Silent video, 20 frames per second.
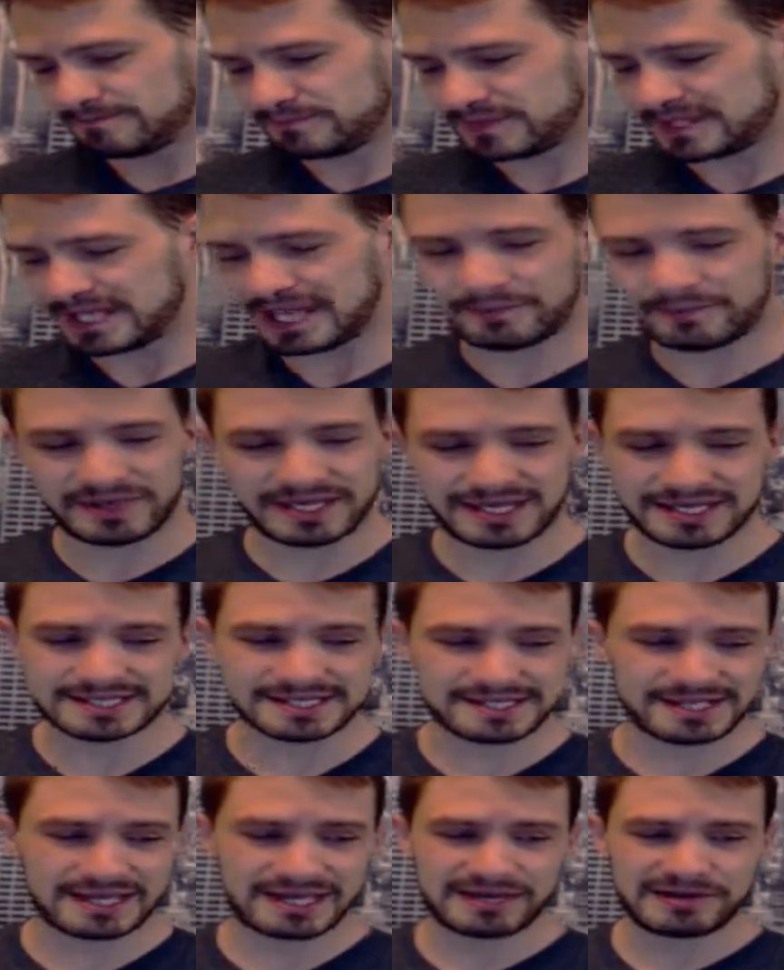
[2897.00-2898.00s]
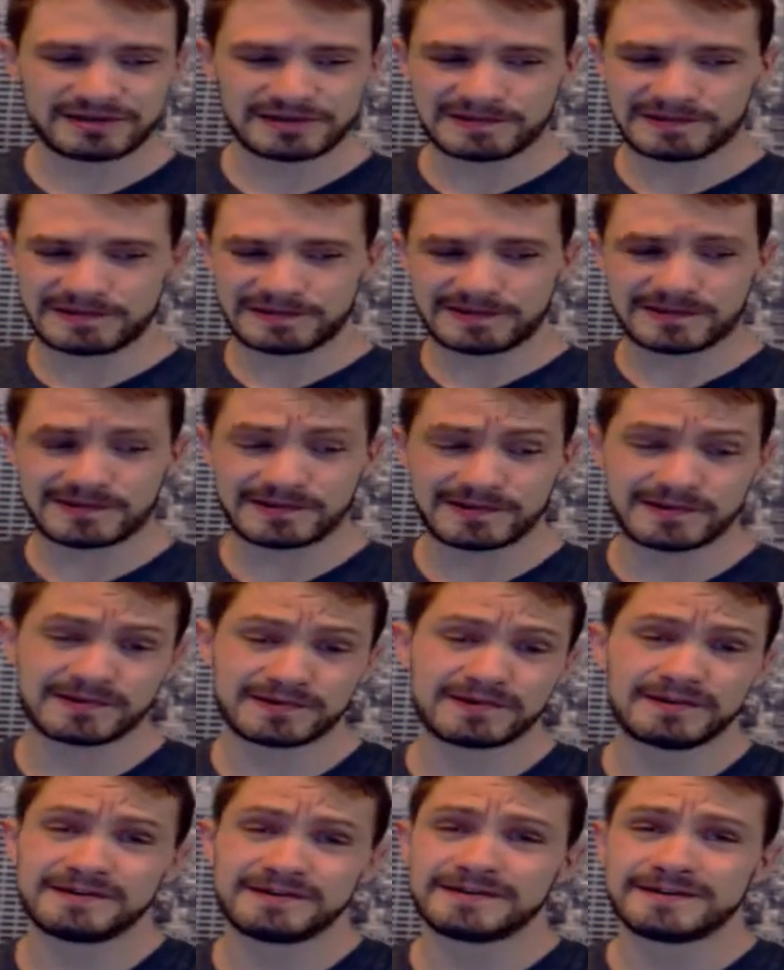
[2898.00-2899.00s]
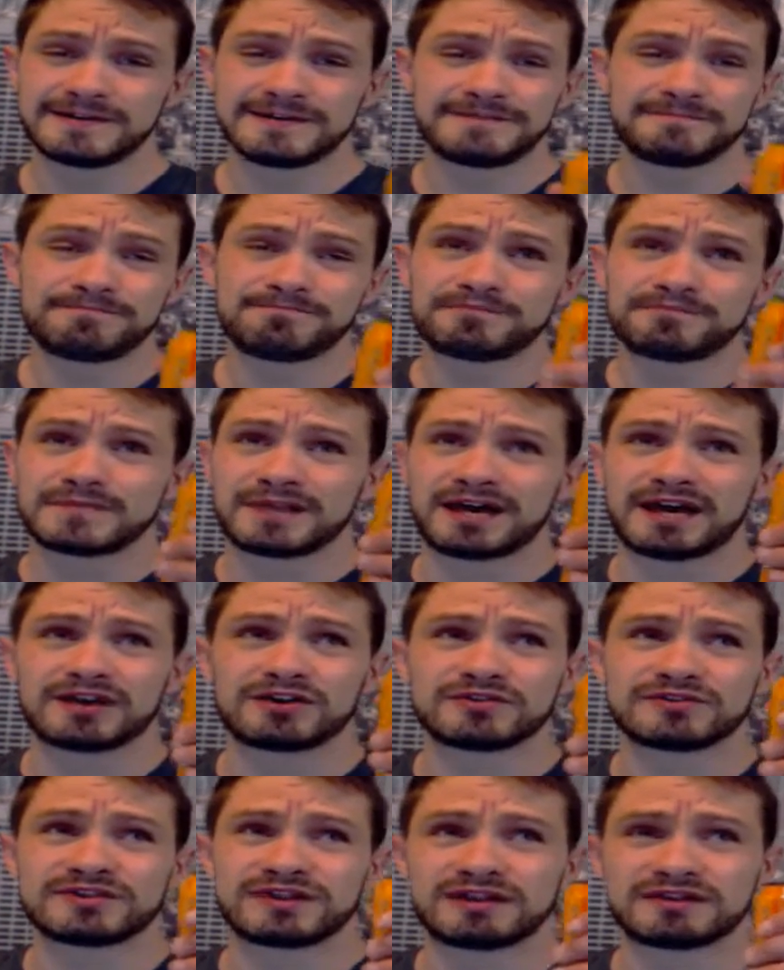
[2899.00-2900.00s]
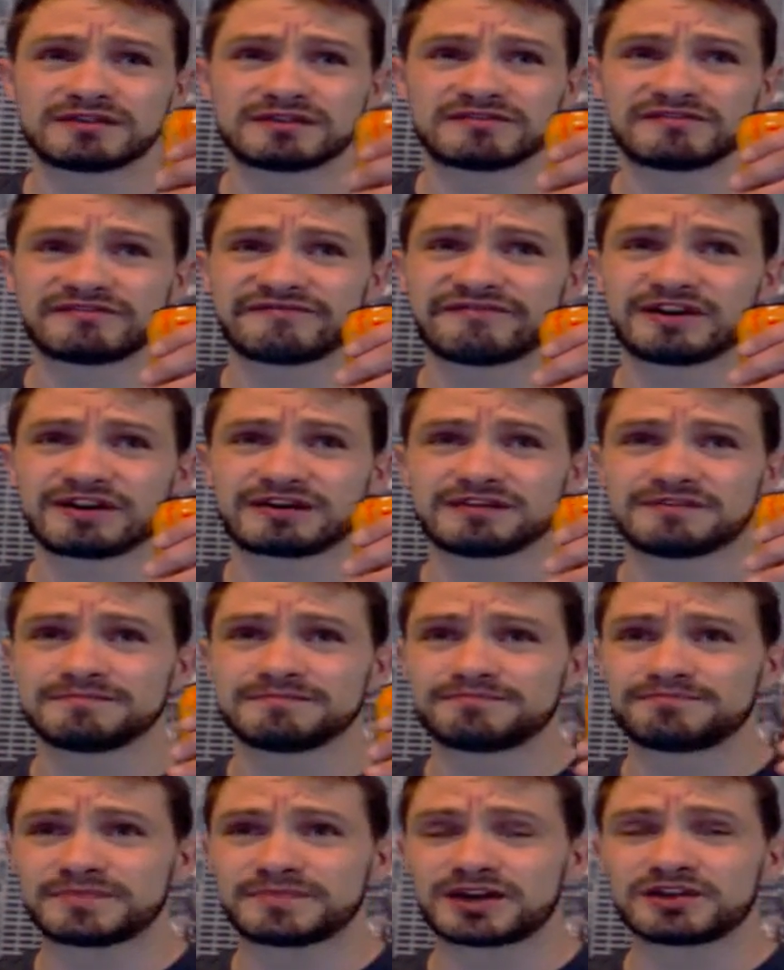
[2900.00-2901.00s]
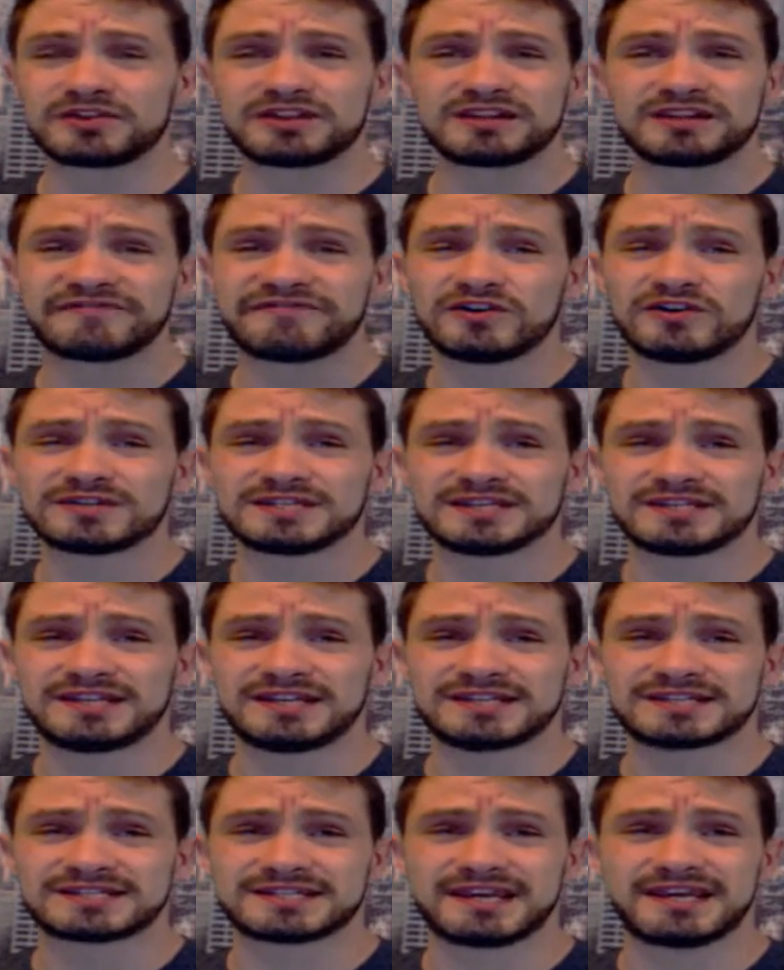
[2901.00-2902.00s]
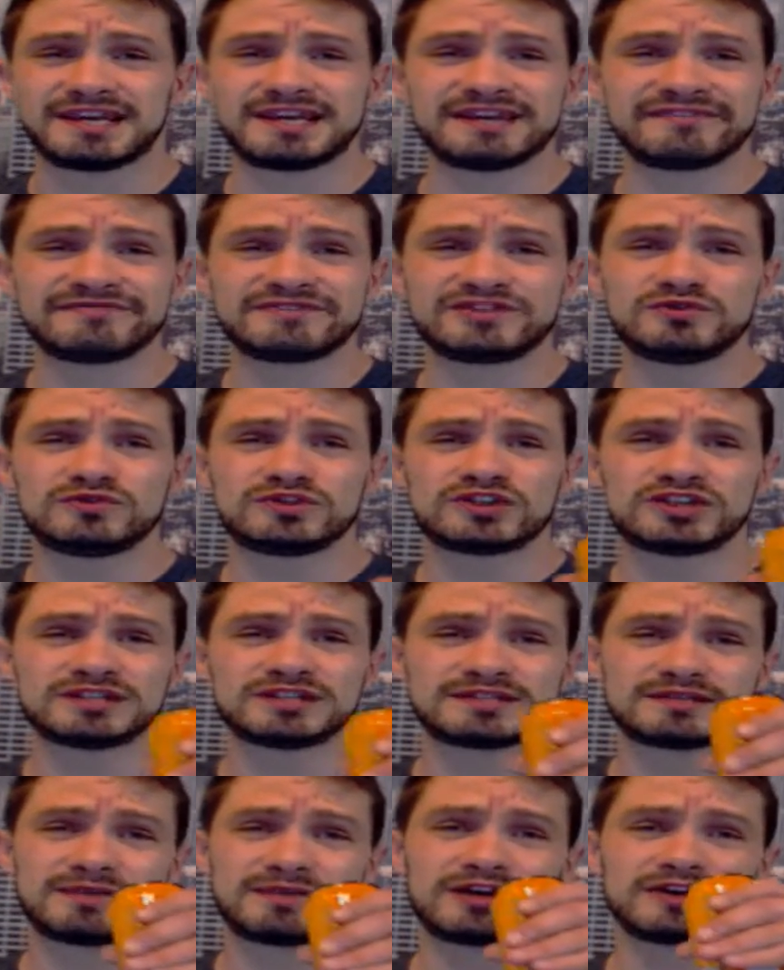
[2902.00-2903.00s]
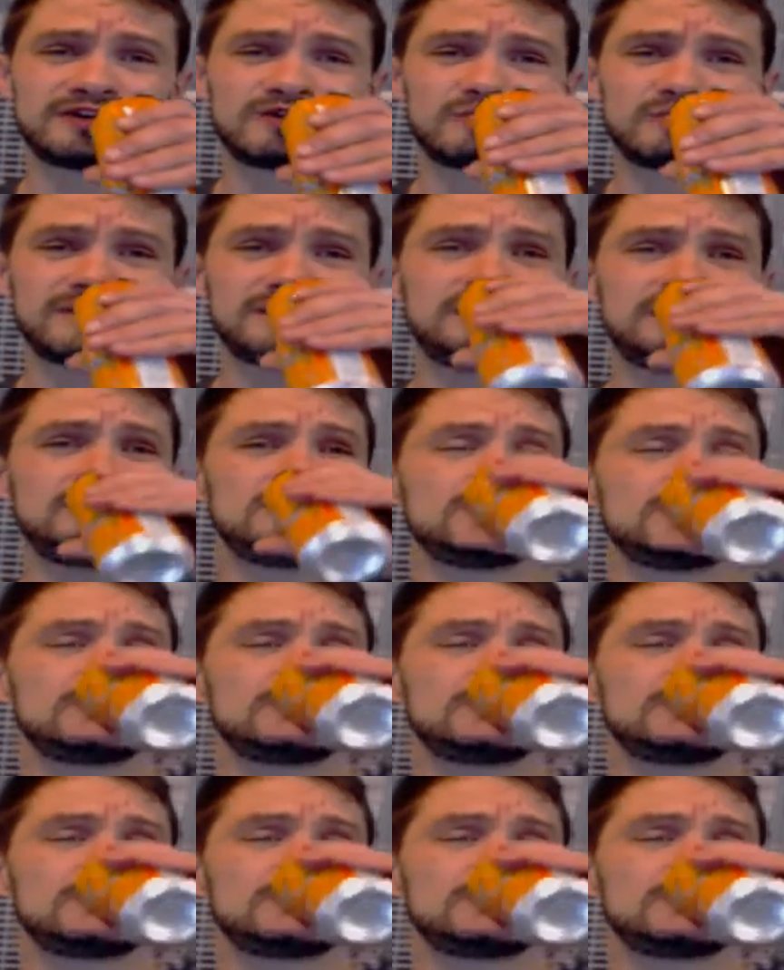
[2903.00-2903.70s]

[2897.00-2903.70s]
That being said, I don't think the folks at TSA give 2 shits about your weed.